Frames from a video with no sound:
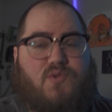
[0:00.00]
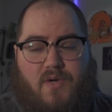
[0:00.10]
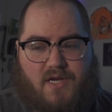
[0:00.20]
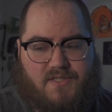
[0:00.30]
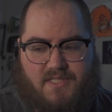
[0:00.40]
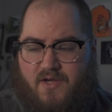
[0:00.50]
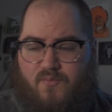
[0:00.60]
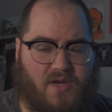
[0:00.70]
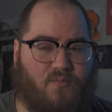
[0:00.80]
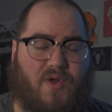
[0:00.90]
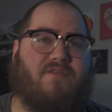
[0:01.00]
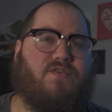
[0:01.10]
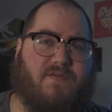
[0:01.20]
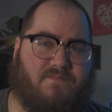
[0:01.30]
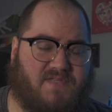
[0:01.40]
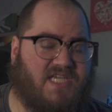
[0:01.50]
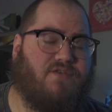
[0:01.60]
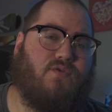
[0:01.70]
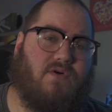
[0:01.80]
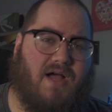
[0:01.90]
20 years ago, whenever the
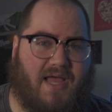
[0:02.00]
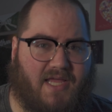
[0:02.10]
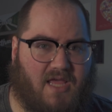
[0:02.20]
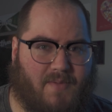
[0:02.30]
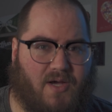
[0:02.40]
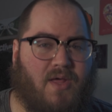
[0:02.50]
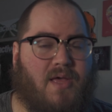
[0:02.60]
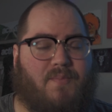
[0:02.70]
T4i came out,